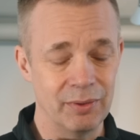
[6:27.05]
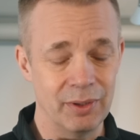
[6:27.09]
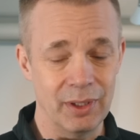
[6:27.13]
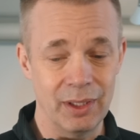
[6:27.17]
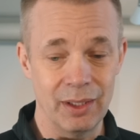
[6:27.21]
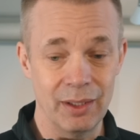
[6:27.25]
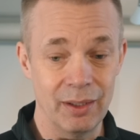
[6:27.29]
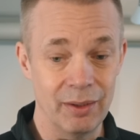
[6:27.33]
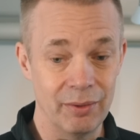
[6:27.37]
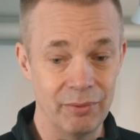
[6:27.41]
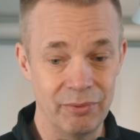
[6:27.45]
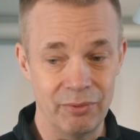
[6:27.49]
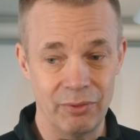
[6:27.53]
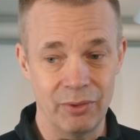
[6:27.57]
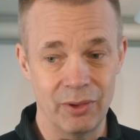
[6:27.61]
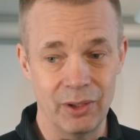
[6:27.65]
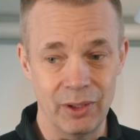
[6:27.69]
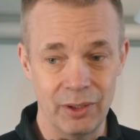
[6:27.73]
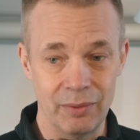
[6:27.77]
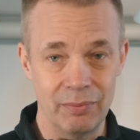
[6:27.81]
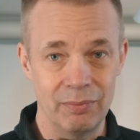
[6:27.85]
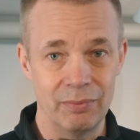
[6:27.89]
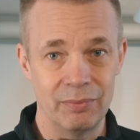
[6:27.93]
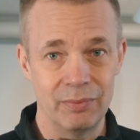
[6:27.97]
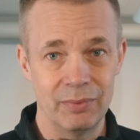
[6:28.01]

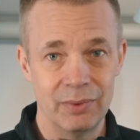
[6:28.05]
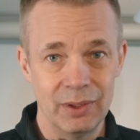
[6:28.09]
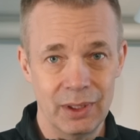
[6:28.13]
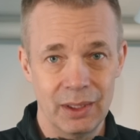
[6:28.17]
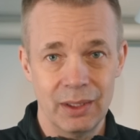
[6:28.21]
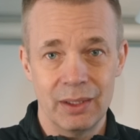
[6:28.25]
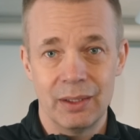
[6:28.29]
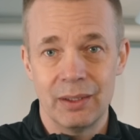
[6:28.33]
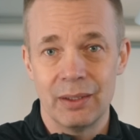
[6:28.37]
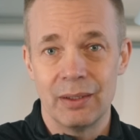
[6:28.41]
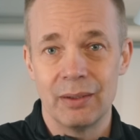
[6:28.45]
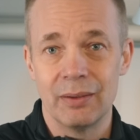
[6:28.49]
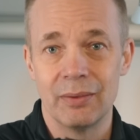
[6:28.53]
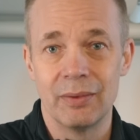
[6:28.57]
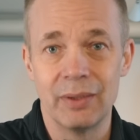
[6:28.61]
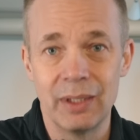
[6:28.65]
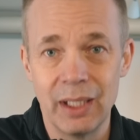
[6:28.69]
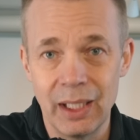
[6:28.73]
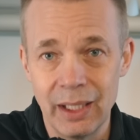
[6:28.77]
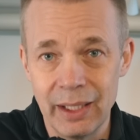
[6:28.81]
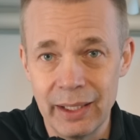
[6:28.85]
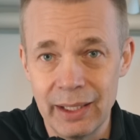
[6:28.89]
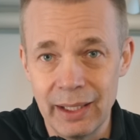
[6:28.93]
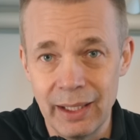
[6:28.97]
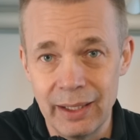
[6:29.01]

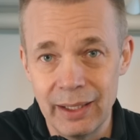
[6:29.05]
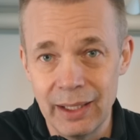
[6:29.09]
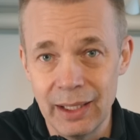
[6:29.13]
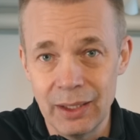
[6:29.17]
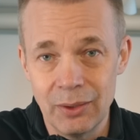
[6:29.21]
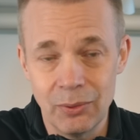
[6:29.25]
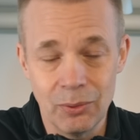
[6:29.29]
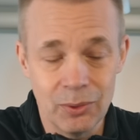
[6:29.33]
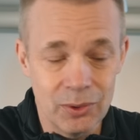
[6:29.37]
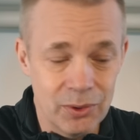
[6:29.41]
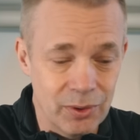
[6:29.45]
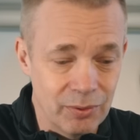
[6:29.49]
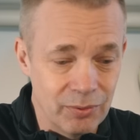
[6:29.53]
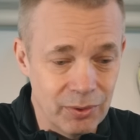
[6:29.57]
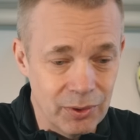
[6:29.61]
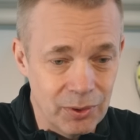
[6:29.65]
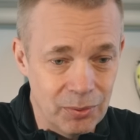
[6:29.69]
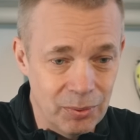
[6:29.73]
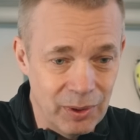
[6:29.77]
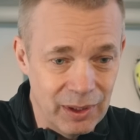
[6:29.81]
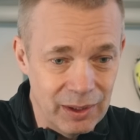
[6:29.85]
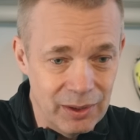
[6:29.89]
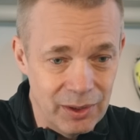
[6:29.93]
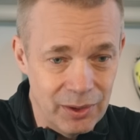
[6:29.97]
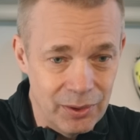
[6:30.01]
that I can get also for
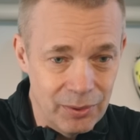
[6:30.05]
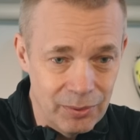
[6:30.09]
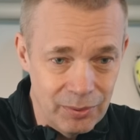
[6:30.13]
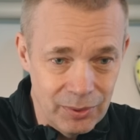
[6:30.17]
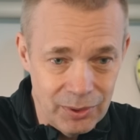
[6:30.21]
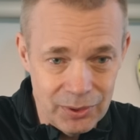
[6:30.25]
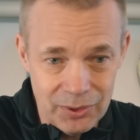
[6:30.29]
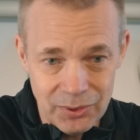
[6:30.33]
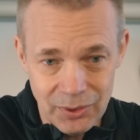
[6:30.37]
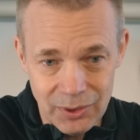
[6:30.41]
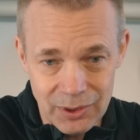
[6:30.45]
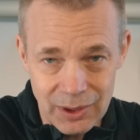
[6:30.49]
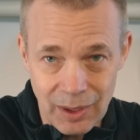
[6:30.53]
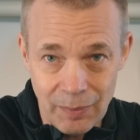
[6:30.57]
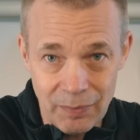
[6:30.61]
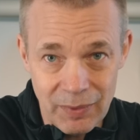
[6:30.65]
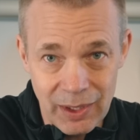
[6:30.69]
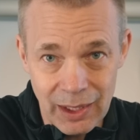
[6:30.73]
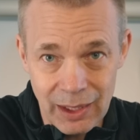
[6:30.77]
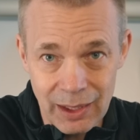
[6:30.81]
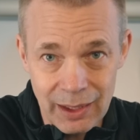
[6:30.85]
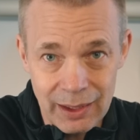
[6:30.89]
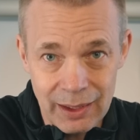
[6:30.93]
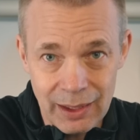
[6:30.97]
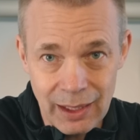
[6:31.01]
20 euros or
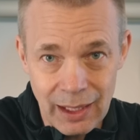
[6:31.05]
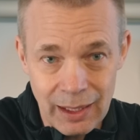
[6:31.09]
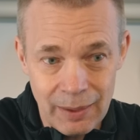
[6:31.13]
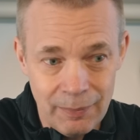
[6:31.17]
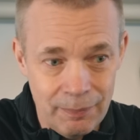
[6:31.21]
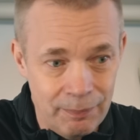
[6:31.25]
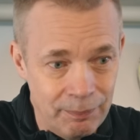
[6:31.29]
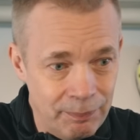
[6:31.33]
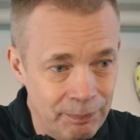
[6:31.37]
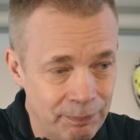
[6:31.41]
something like that.